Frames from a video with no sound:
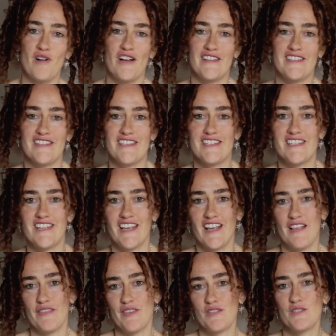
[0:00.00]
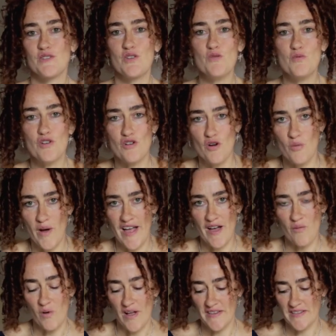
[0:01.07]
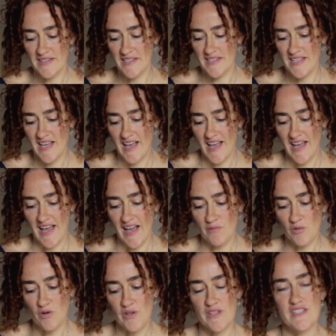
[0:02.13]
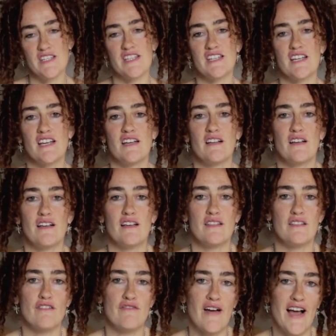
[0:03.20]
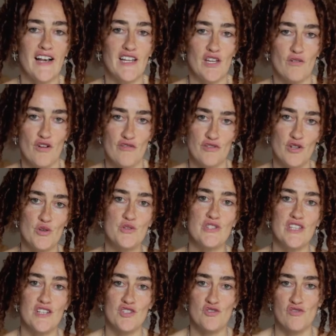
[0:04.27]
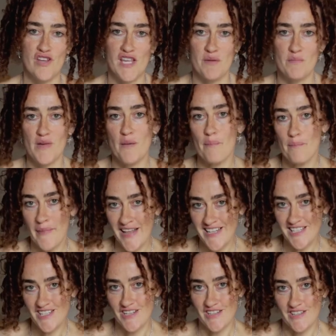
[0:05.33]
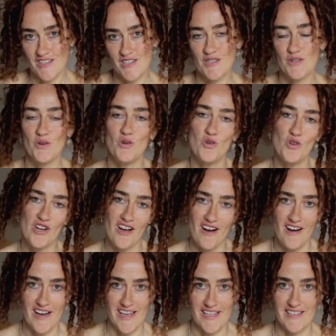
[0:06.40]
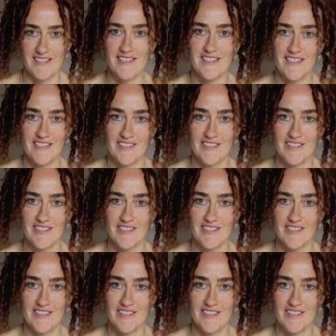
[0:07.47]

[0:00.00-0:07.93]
ones, the super-aware ones, and we'll consider the value of lucid dream mentors or guides.